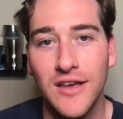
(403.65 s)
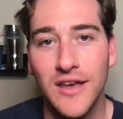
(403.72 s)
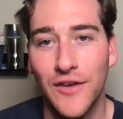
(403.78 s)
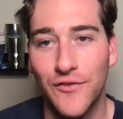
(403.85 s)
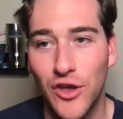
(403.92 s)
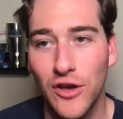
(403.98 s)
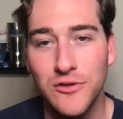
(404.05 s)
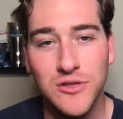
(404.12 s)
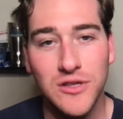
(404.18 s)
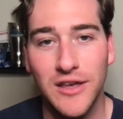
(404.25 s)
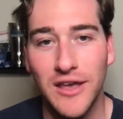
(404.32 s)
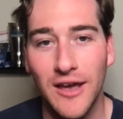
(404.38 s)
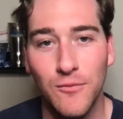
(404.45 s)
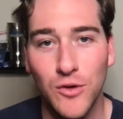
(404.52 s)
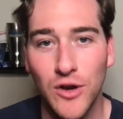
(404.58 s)
if Gunnar's in the
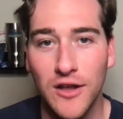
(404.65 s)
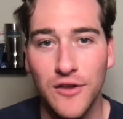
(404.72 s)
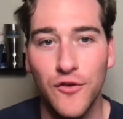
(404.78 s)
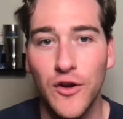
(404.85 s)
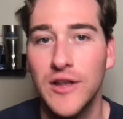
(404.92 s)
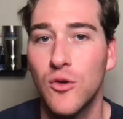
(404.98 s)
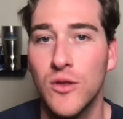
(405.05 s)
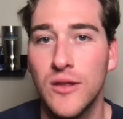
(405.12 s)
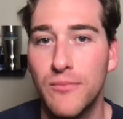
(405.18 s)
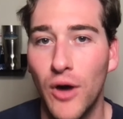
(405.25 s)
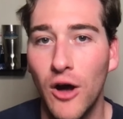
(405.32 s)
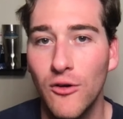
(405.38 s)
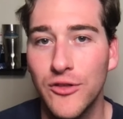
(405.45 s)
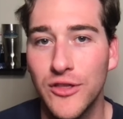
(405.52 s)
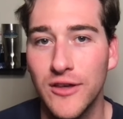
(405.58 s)
game, we're not afraid to run the
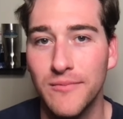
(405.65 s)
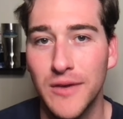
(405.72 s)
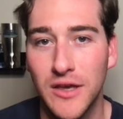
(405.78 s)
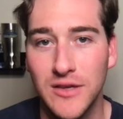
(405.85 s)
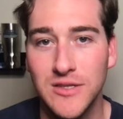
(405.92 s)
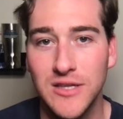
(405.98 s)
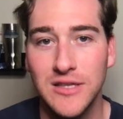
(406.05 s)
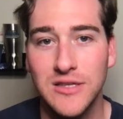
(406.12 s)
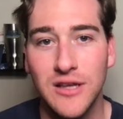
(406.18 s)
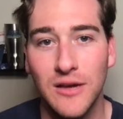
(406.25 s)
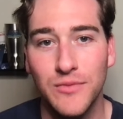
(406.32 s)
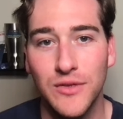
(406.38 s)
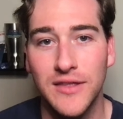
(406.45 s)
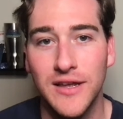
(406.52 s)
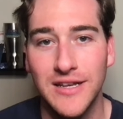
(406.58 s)
ball with him because that's
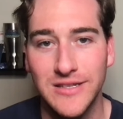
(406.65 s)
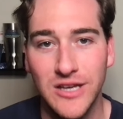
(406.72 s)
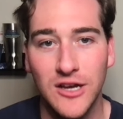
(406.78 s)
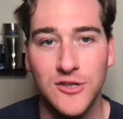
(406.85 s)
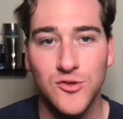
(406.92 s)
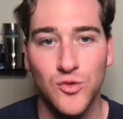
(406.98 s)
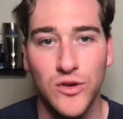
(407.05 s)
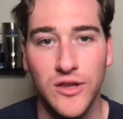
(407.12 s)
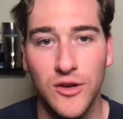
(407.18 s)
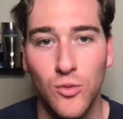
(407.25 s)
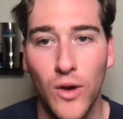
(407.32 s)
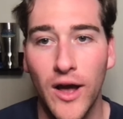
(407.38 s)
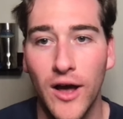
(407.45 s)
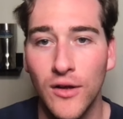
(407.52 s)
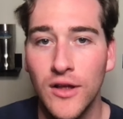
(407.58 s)
something that he does really
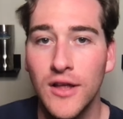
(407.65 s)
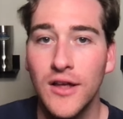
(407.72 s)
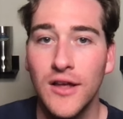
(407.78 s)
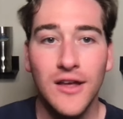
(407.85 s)
well.